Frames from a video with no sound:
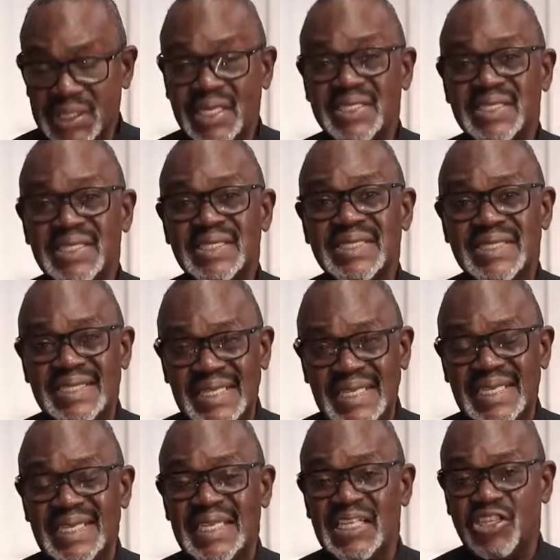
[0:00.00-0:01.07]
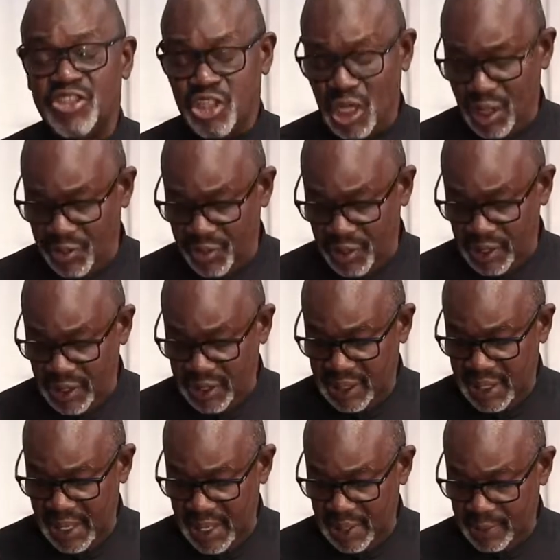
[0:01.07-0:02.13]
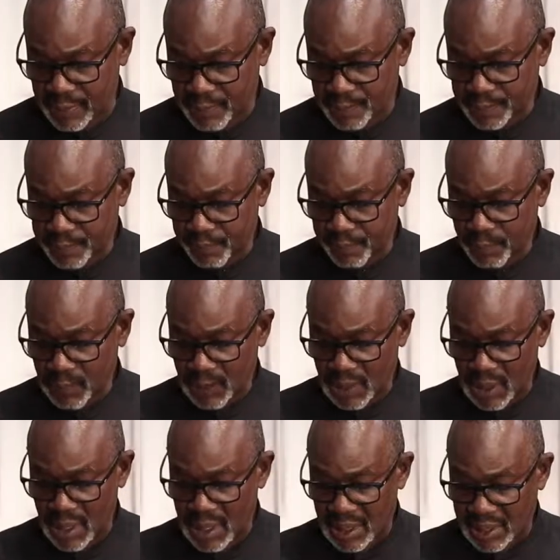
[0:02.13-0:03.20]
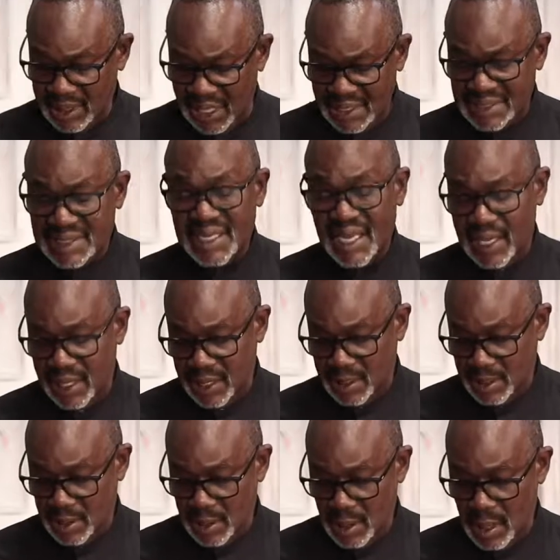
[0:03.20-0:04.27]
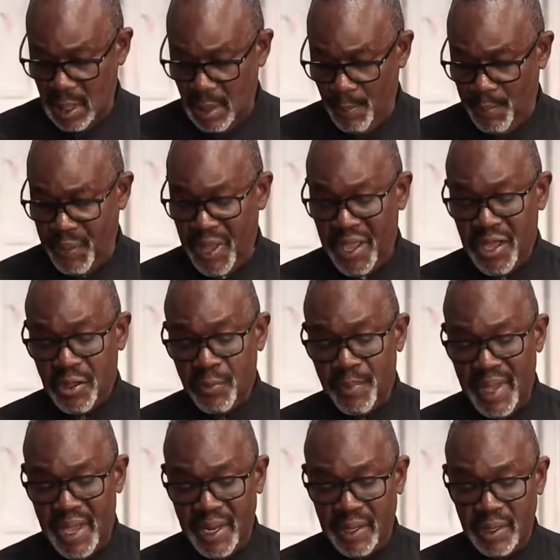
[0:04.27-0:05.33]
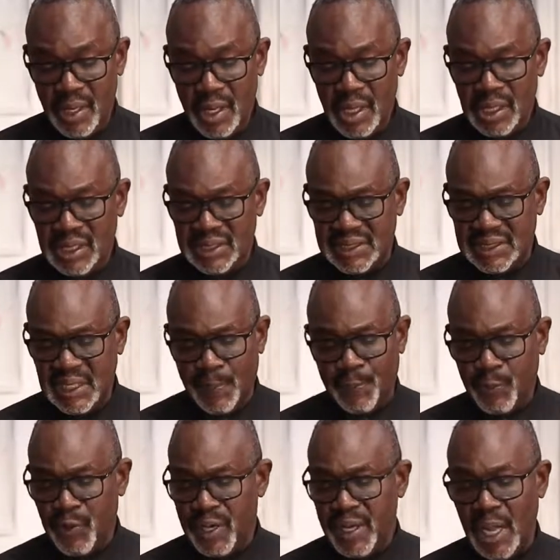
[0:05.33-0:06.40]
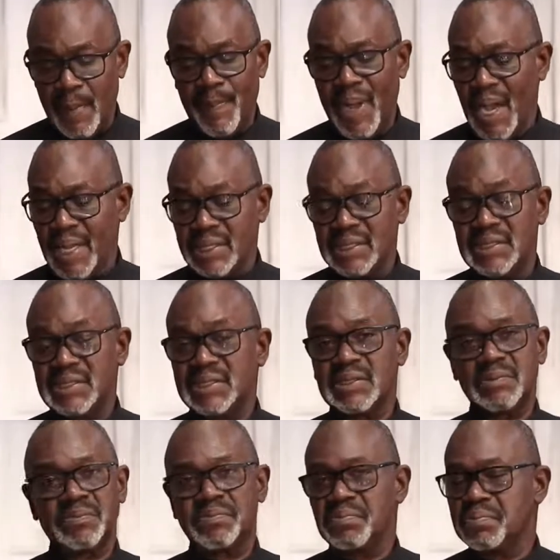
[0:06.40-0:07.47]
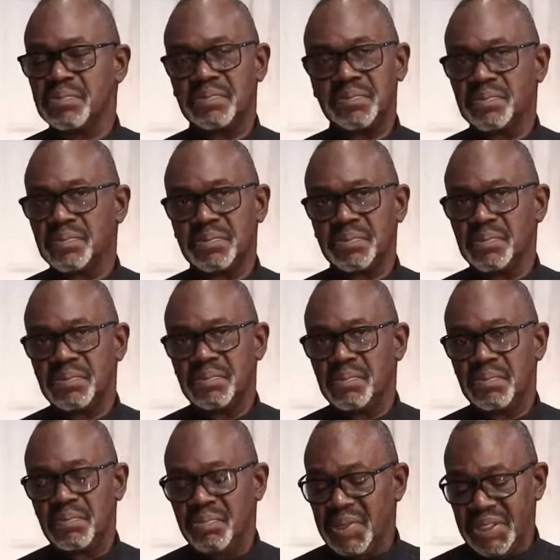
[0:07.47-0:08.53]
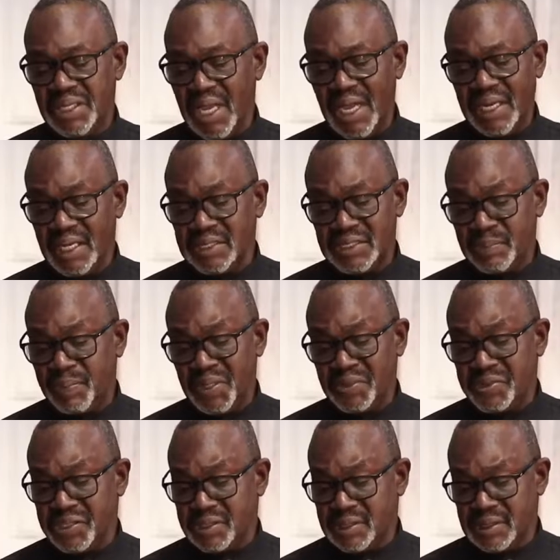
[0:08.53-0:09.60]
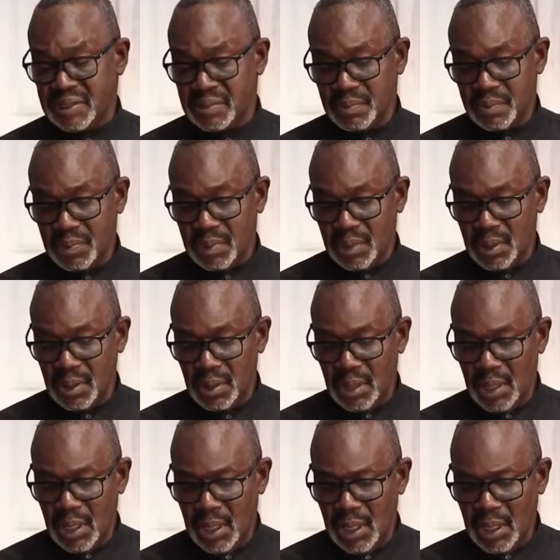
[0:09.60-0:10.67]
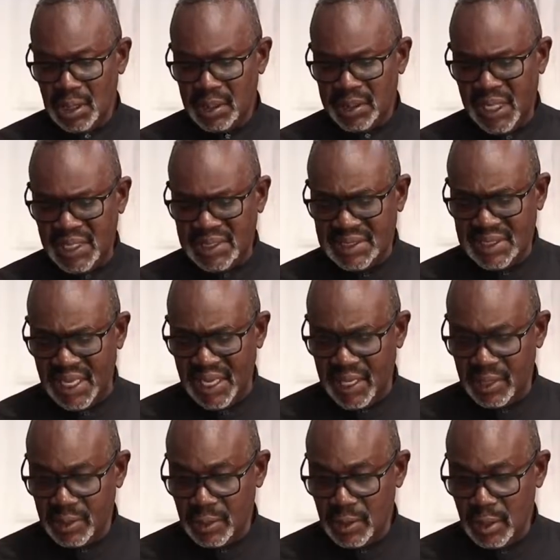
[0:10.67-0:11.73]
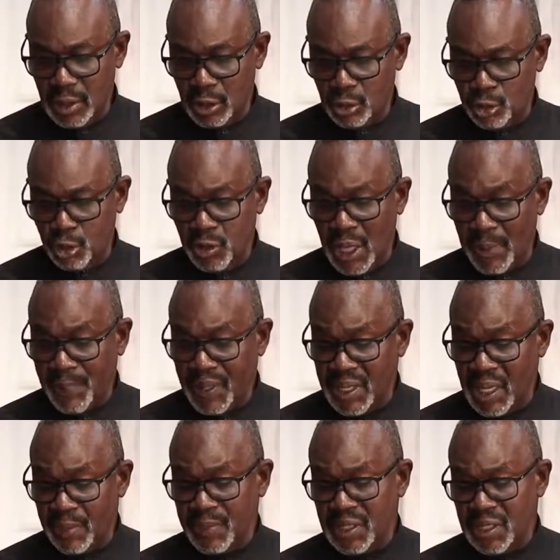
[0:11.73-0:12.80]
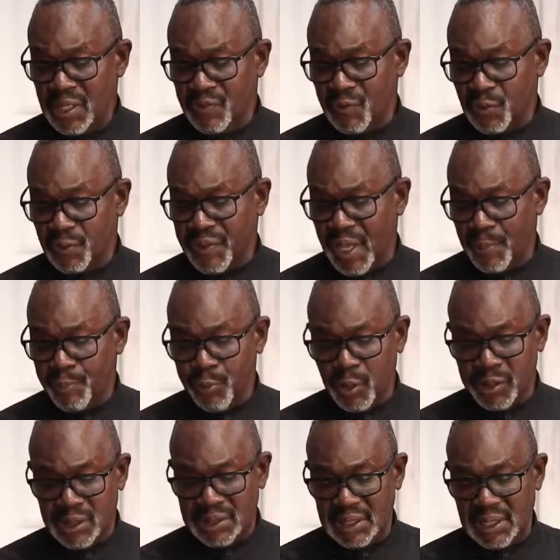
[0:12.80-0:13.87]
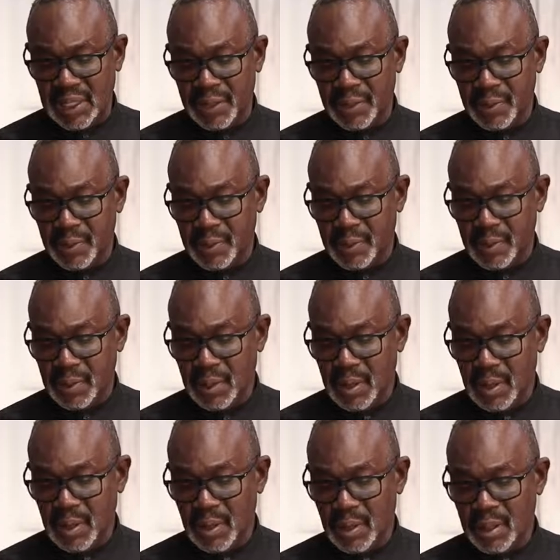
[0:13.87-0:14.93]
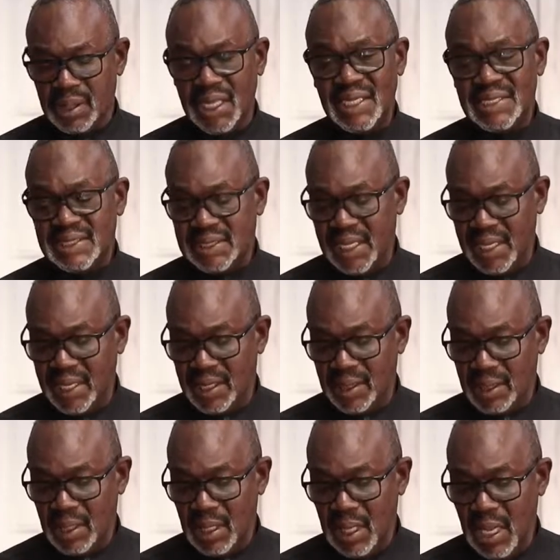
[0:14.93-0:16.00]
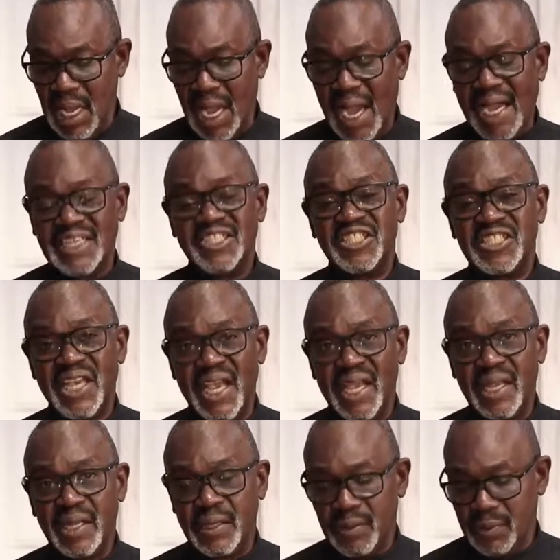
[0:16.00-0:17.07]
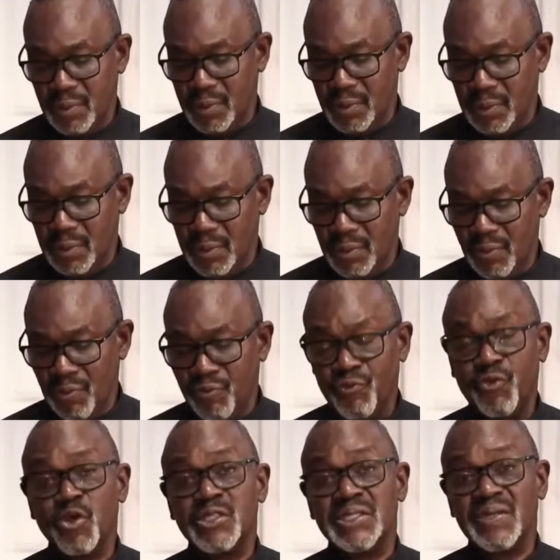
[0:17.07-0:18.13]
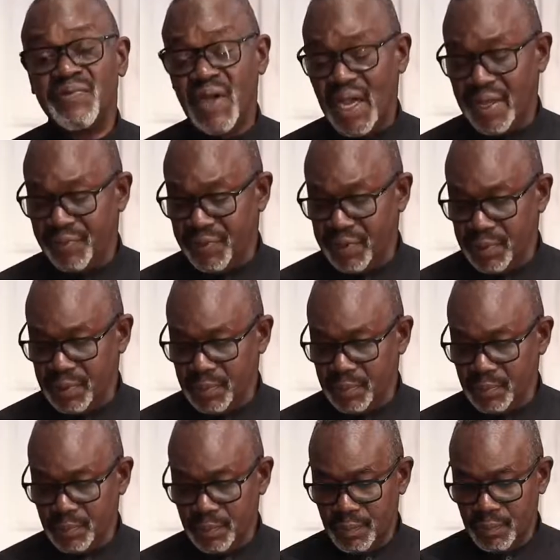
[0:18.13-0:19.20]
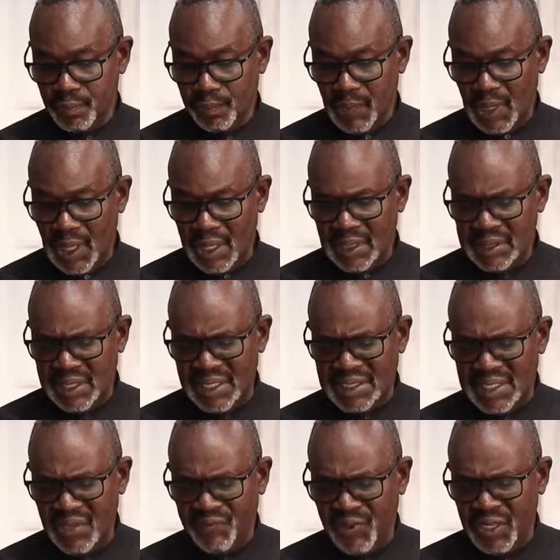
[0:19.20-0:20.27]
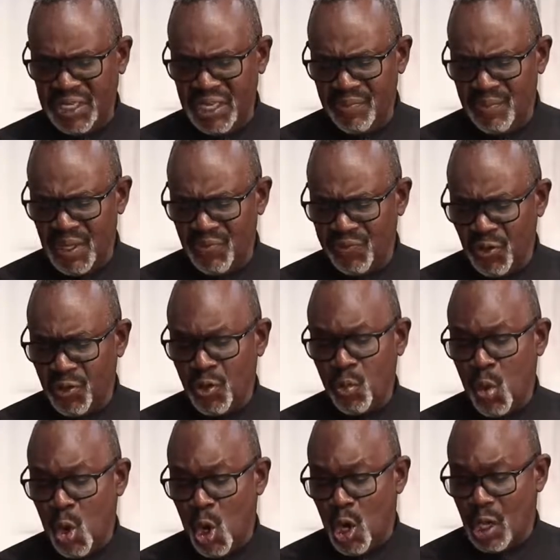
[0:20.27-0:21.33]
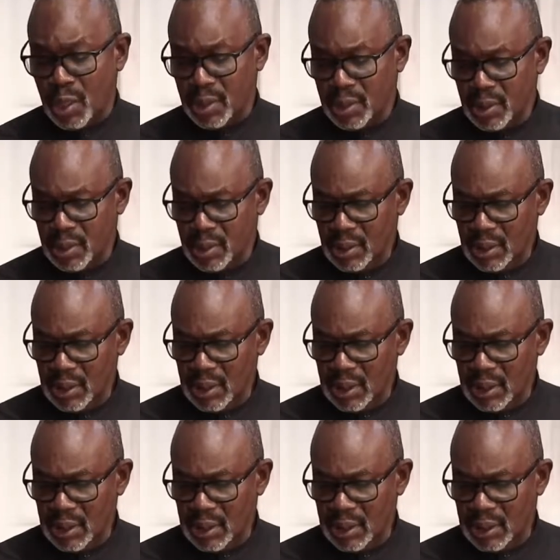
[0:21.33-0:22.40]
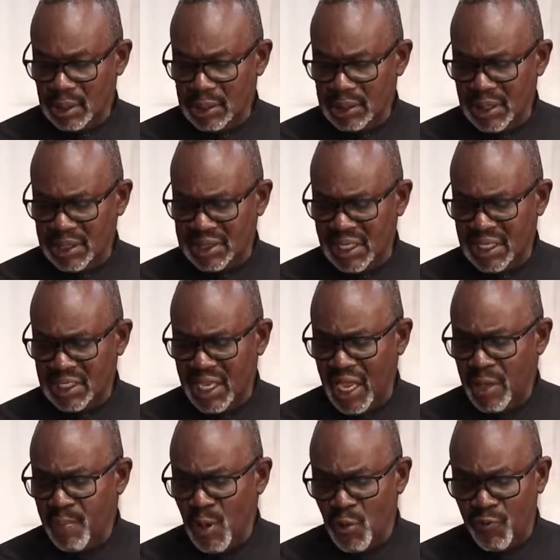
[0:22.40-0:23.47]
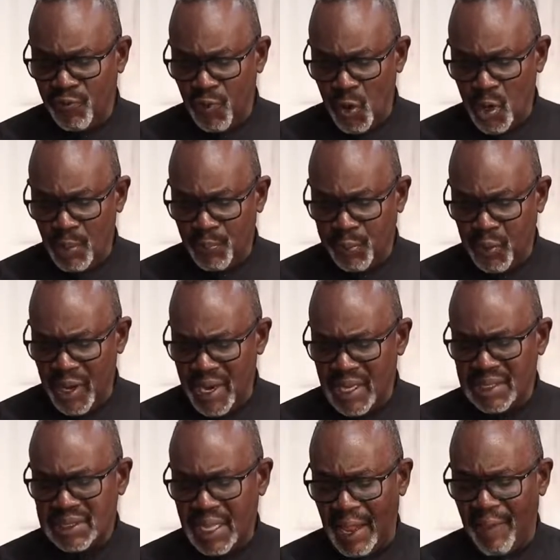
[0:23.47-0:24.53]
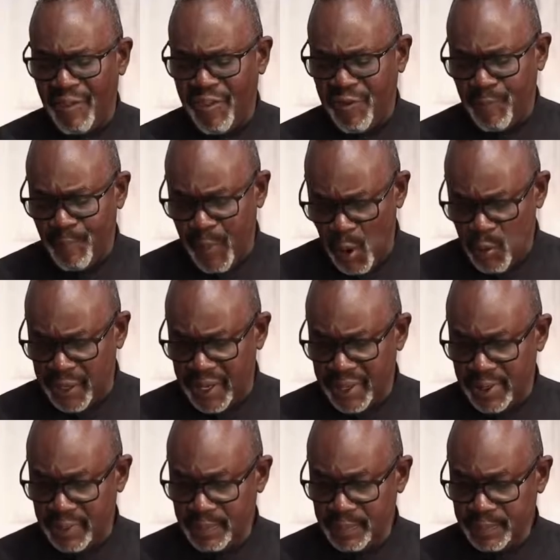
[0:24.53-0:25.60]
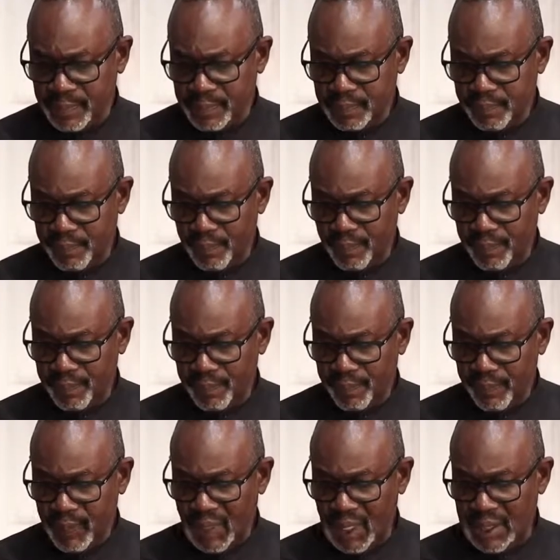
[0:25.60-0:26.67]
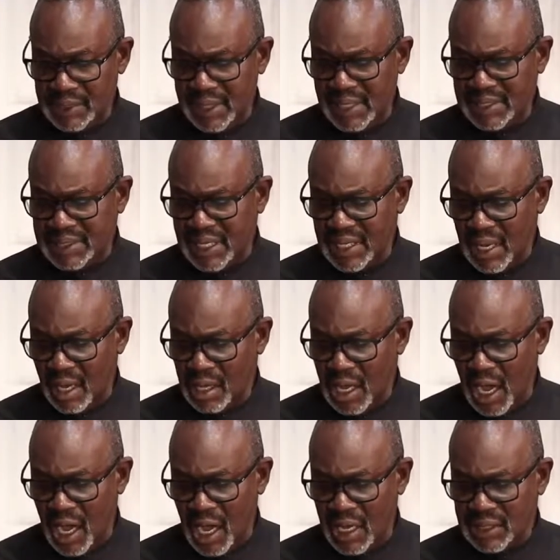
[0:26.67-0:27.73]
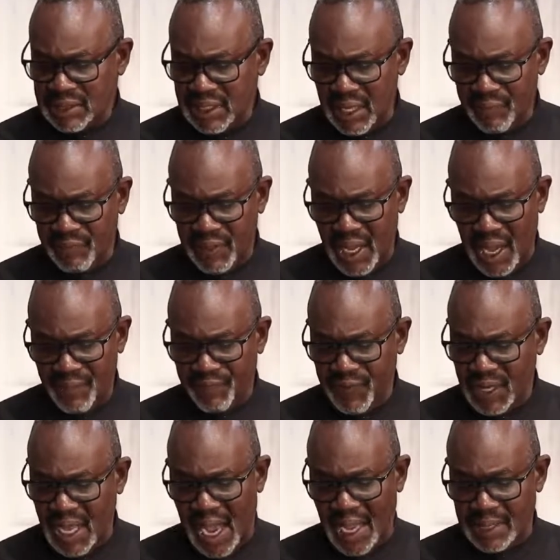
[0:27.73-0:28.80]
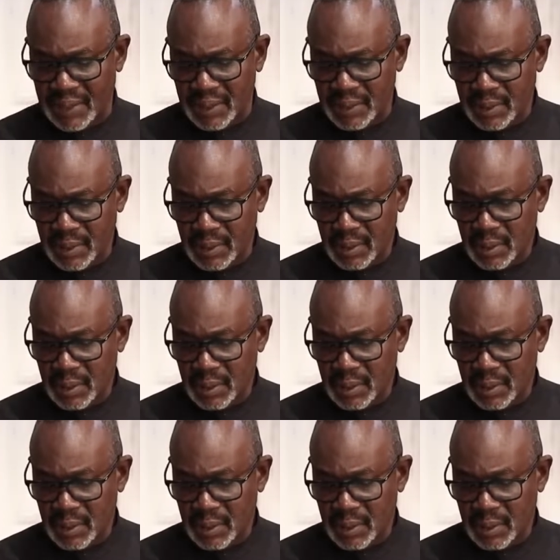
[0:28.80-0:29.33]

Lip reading: shall see each other again." They said, "Pale men could separate our bodies, but not our spirits." They said, "Do not become evil that brought here." They said, "Ashe for surviving." They said, "Forgive me for the war." They said, "Yebo for prayers unspoken." They said, "Our gods have not forgotten."